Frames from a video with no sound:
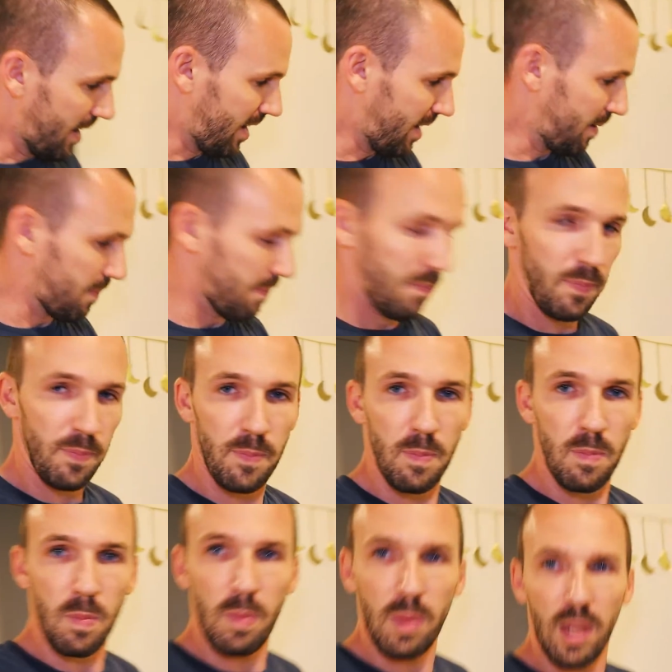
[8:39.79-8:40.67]
Um,
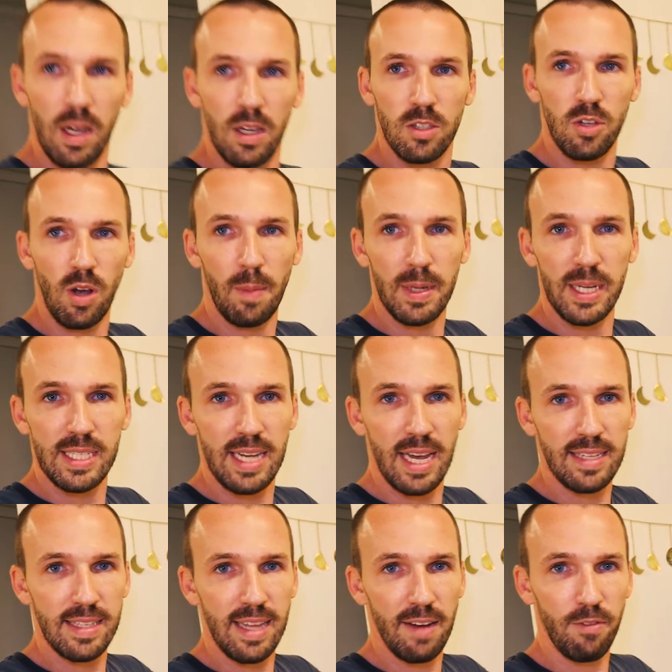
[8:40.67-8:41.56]
so I'm gonna
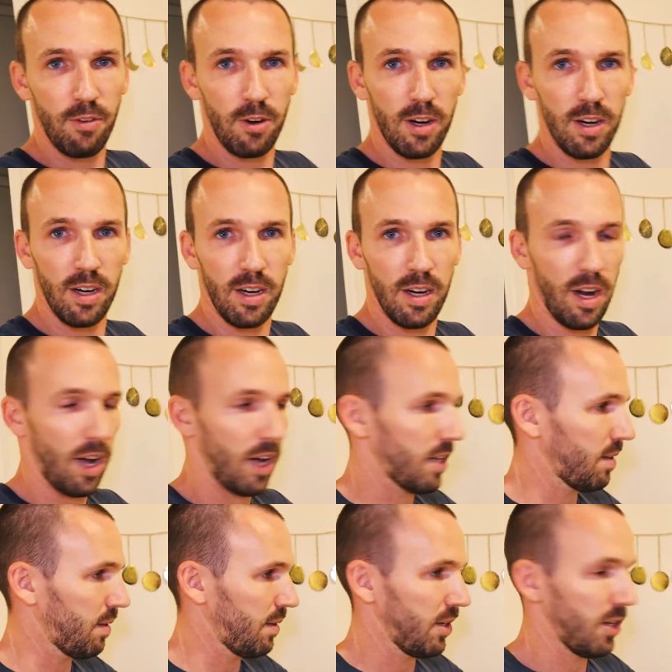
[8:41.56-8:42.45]
test that for,
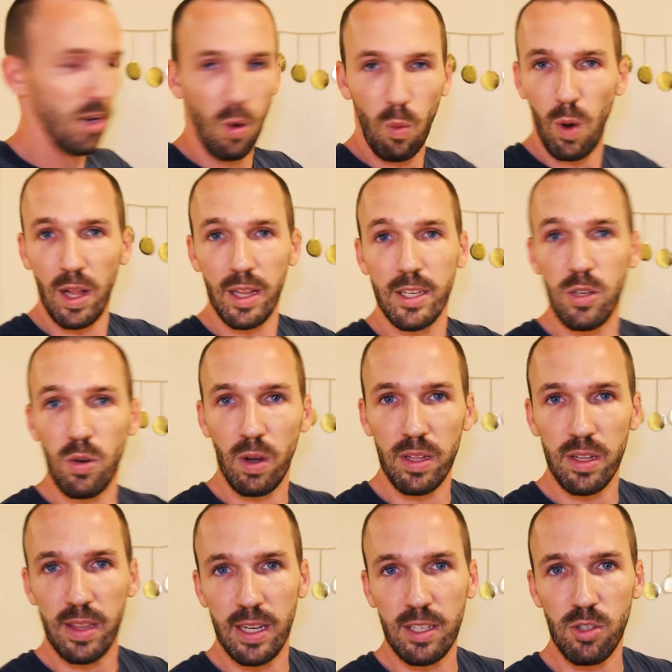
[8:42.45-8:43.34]
you know, while I do
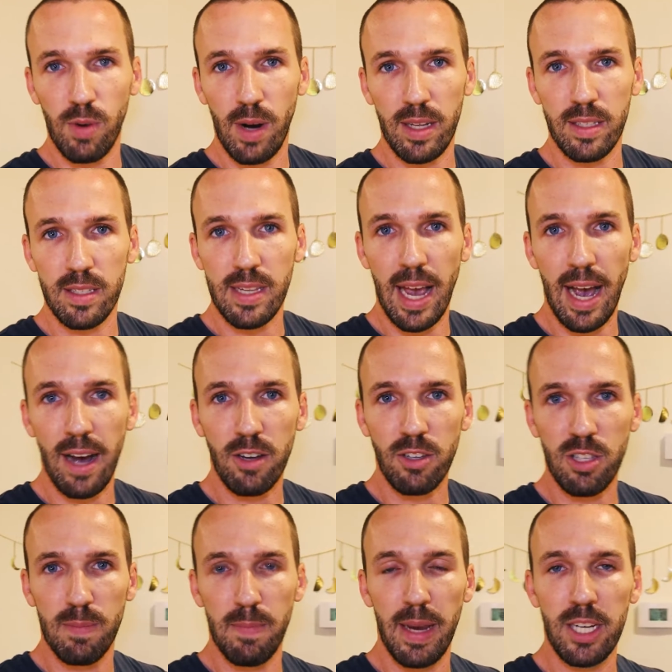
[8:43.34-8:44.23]
other things around this
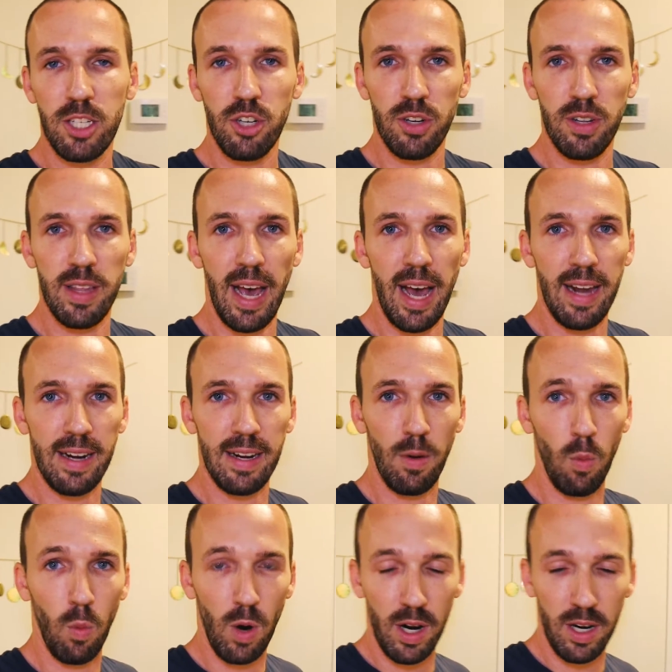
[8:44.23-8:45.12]
house, make sure that
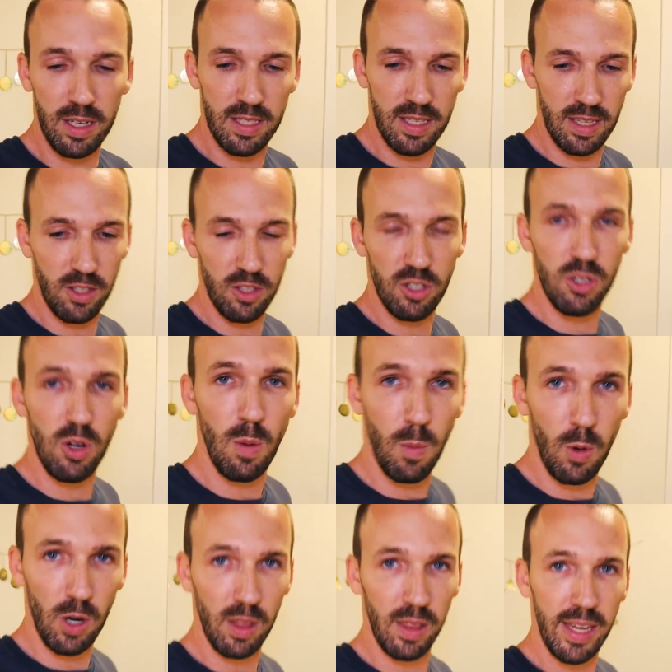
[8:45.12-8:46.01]
it works and there's no
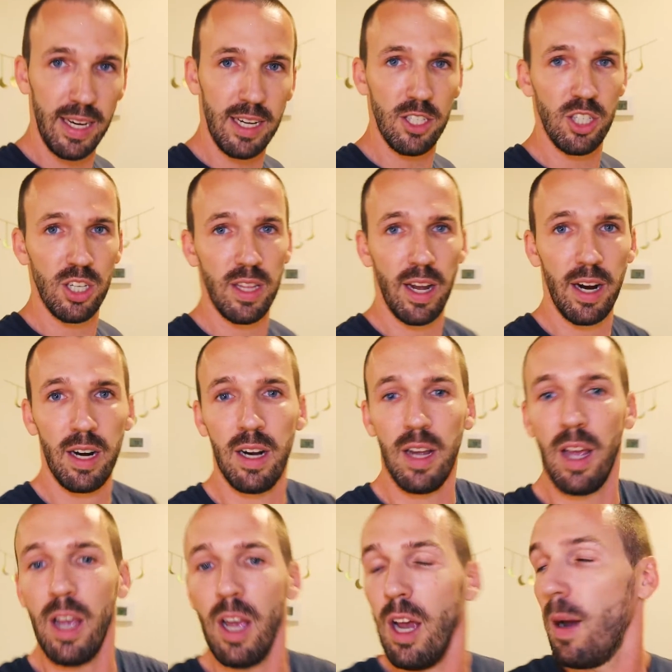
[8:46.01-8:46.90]
more leakage in there.
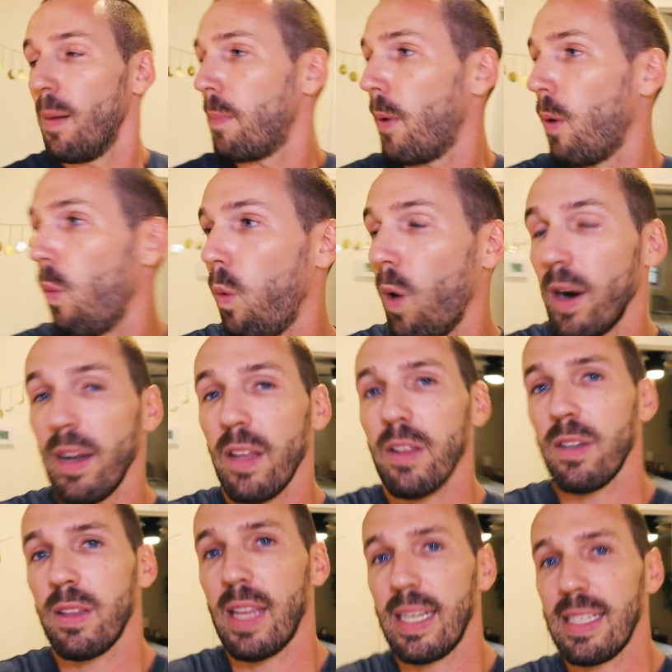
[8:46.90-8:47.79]
But one
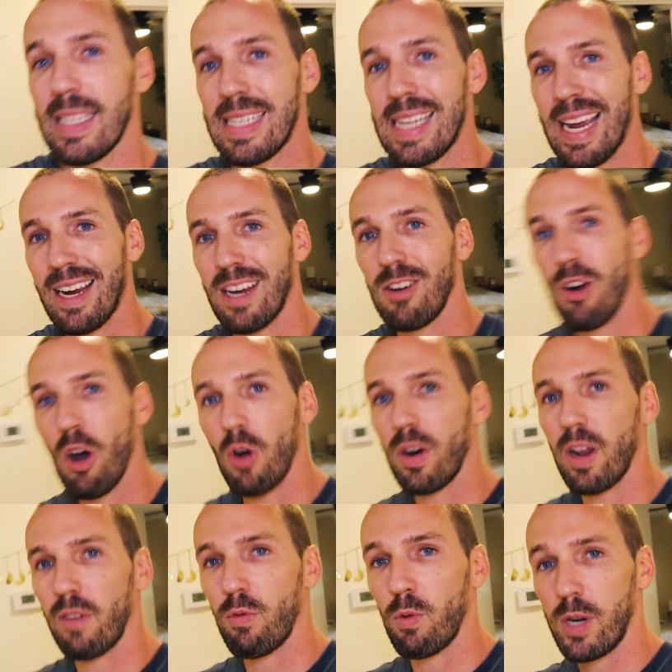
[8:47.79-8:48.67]
other thing to take
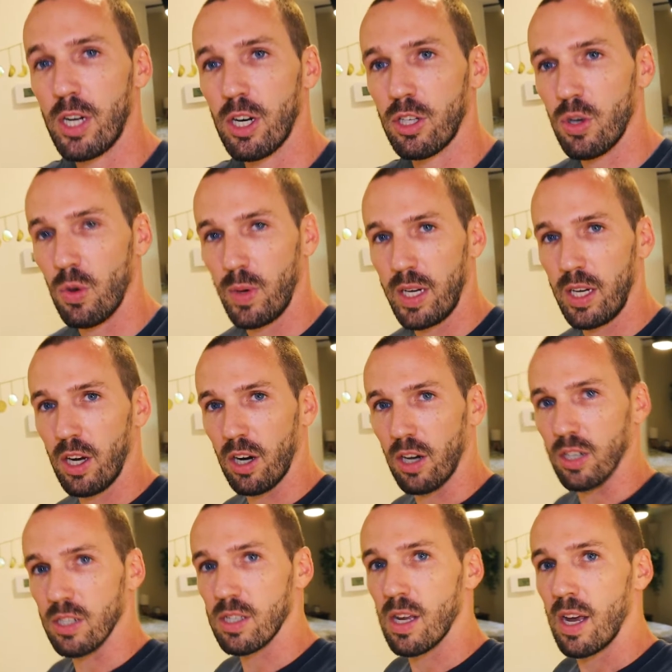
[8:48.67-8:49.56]
note of when you're doing
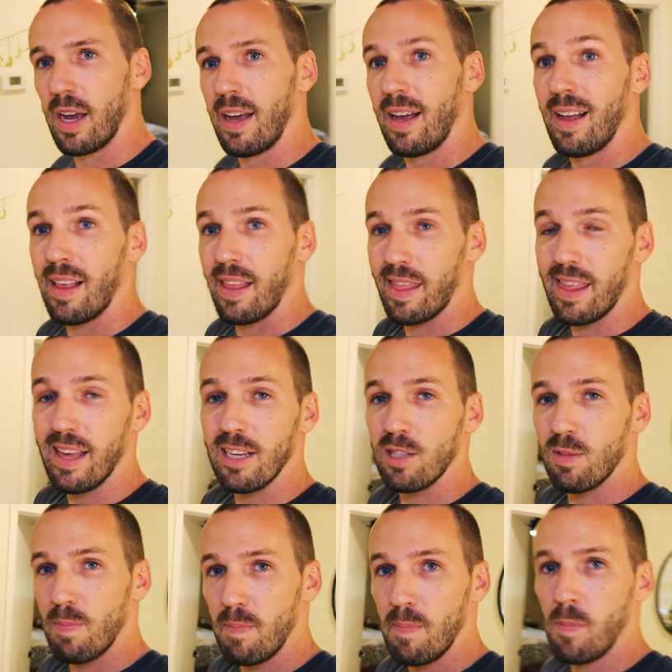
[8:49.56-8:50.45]
yours,
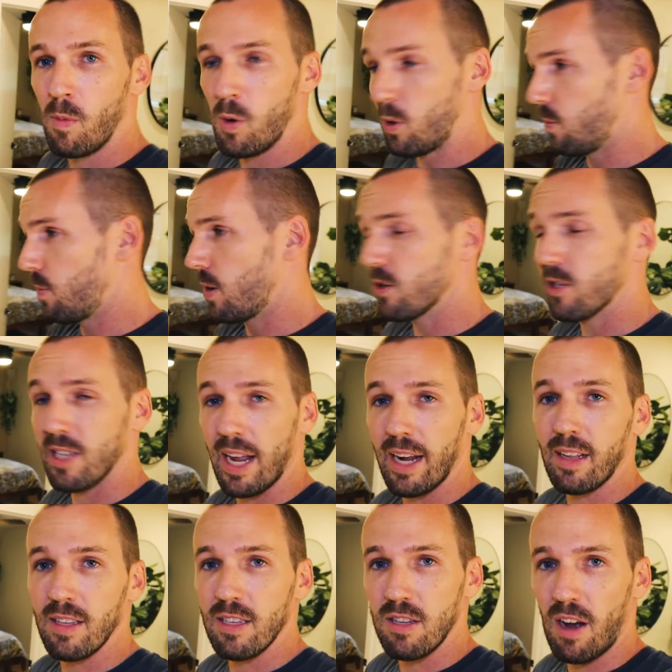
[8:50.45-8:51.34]
this will most
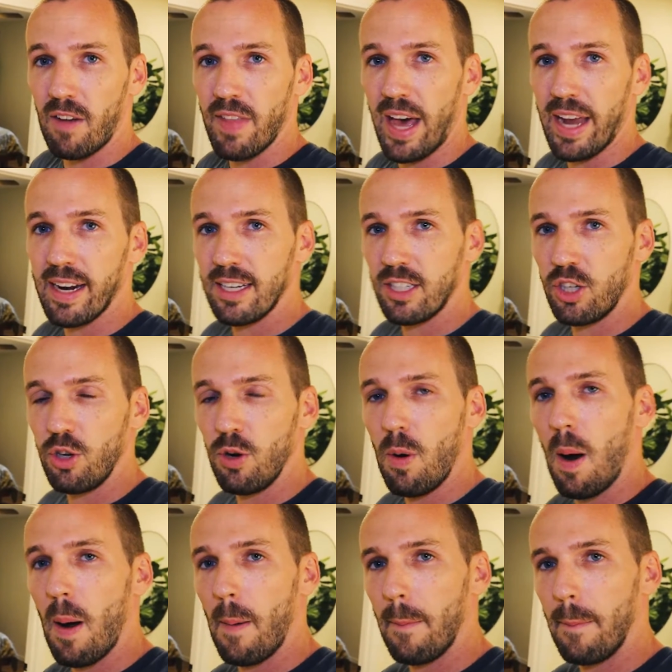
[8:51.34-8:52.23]
likely solve that
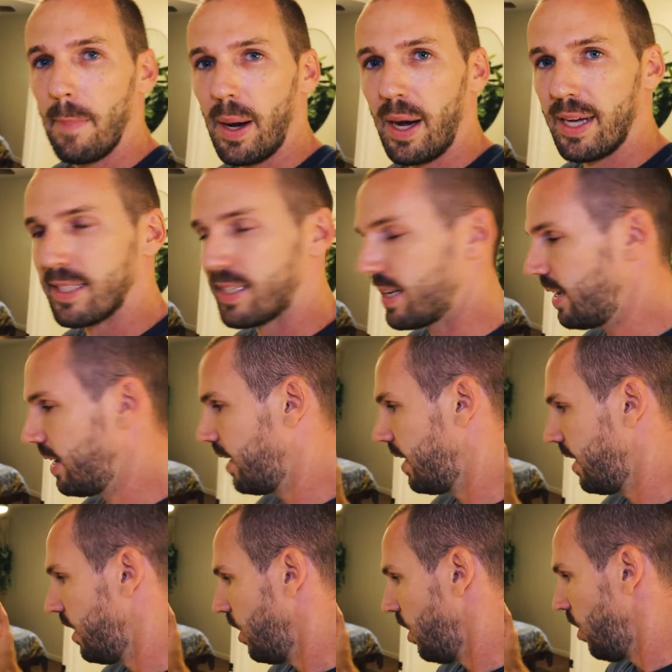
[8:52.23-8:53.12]
issue, but
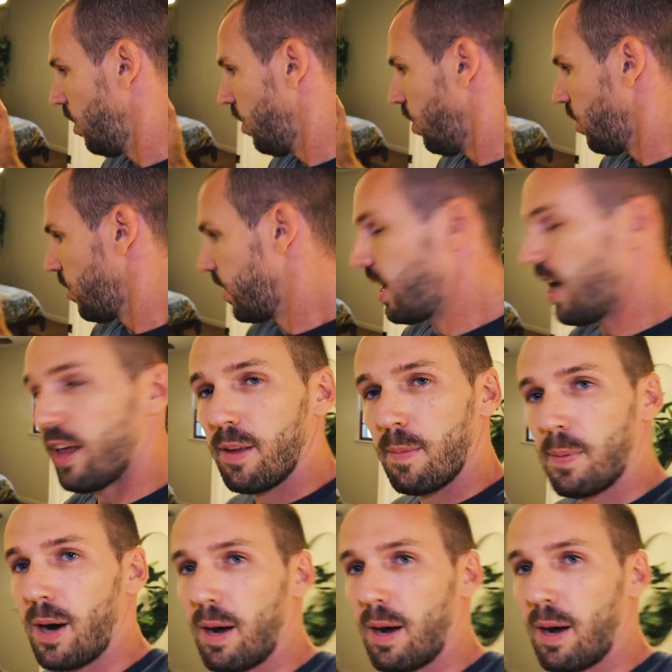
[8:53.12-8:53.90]
the other